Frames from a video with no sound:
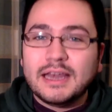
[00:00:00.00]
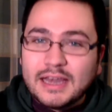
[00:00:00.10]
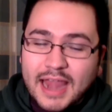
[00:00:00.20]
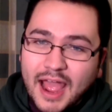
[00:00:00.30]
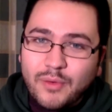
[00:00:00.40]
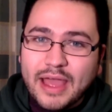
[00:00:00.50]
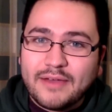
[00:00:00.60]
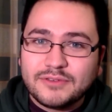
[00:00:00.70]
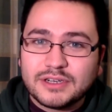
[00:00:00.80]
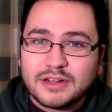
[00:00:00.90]
Now,
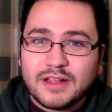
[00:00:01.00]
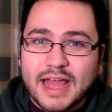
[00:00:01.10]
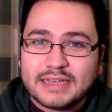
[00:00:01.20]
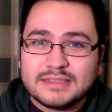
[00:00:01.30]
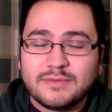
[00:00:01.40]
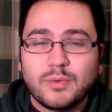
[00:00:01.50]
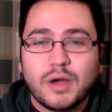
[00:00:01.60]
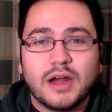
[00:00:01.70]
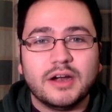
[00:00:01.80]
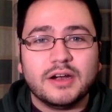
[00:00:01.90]
after a glass of
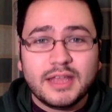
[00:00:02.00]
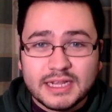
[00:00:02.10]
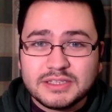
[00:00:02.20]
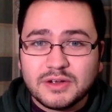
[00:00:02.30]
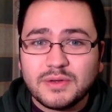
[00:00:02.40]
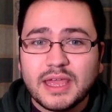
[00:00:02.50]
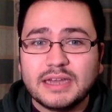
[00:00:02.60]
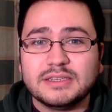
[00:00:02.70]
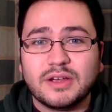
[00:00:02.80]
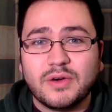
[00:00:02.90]
water, it's okay
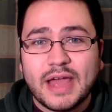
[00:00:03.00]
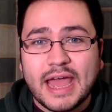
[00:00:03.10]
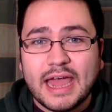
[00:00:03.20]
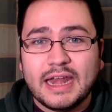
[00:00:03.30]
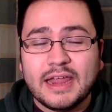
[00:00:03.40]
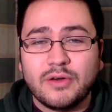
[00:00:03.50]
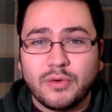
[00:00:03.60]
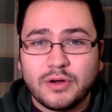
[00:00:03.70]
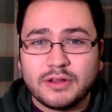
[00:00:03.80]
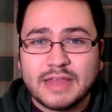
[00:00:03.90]
to go ahead and
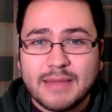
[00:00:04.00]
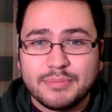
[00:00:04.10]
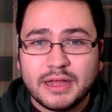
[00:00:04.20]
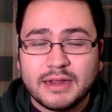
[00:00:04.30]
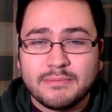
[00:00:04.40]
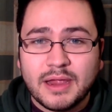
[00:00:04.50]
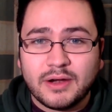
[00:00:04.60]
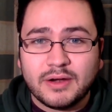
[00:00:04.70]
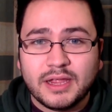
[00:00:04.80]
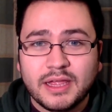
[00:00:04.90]
order that Bloody
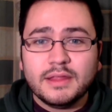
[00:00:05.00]
Mary.